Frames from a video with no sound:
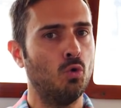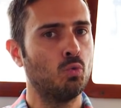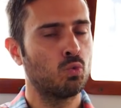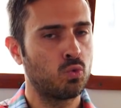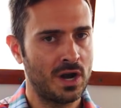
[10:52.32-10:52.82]

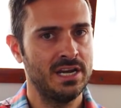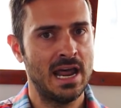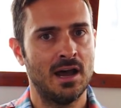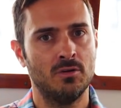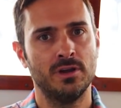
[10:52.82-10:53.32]
Right
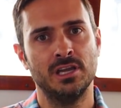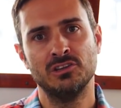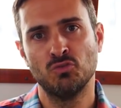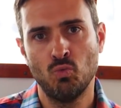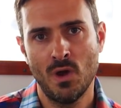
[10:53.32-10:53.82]
now
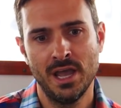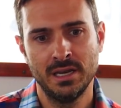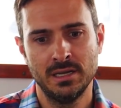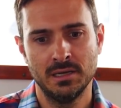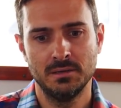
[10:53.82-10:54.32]
is
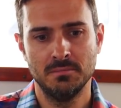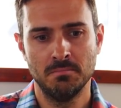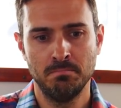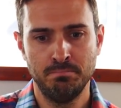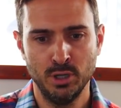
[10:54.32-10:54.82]
when
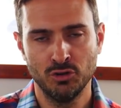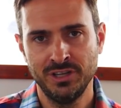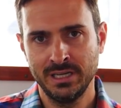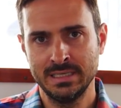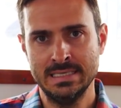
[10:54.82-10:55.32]

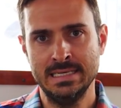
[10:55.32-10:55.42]
building